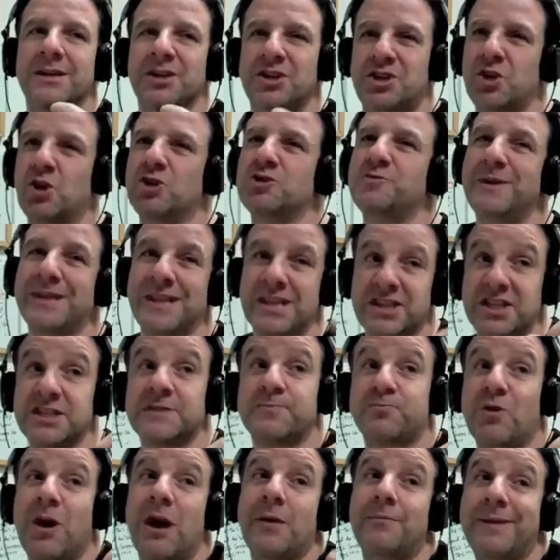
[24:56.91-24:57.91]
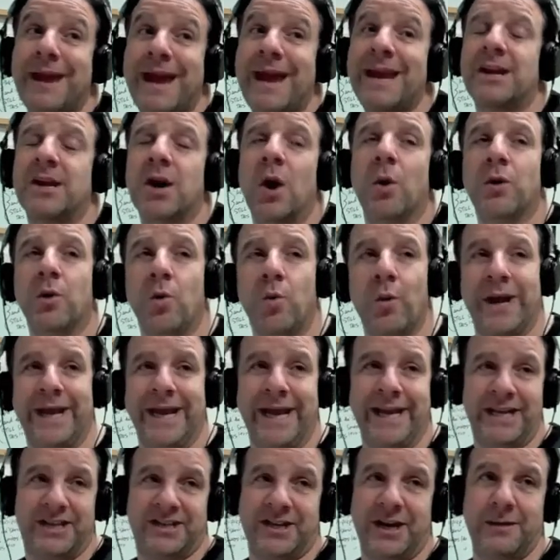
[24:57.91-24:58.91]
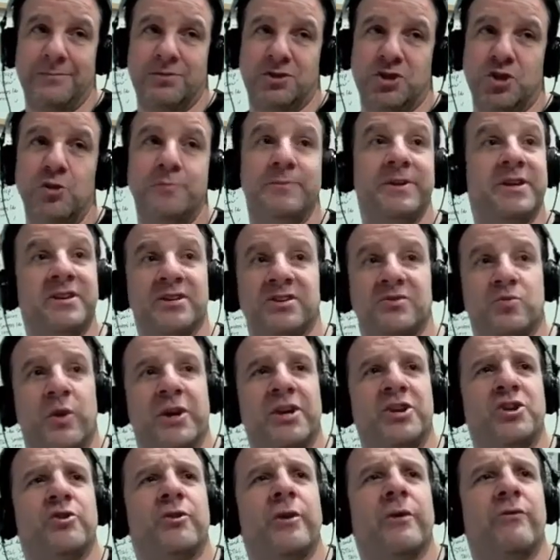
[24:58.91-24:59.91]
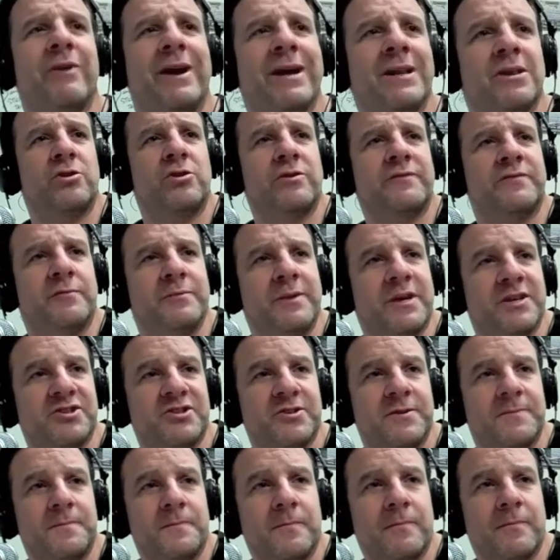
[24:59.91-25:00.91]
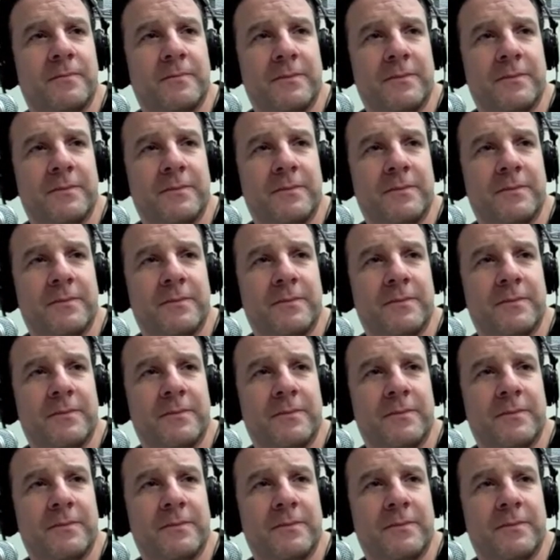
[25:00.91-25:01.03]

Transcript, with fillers: shows me that this problem ain't going away anytime soon, because what did Yuri learn from this?